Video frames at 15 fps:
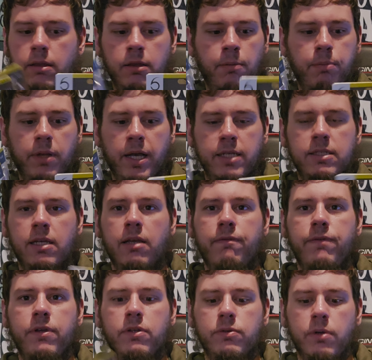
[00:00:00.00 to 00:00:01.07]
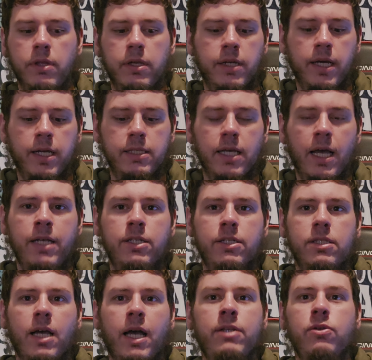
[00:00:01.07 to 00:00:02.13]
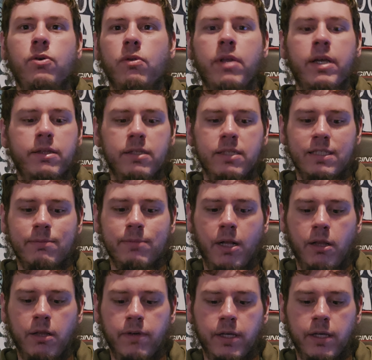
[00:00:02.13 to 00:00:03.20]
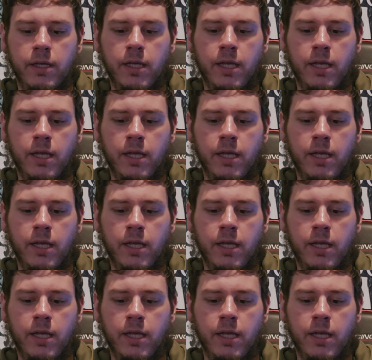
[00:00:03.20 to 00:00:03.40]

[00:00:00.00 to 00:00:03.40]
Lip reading: The plastic, it feels really nice. I don't like the smell of it.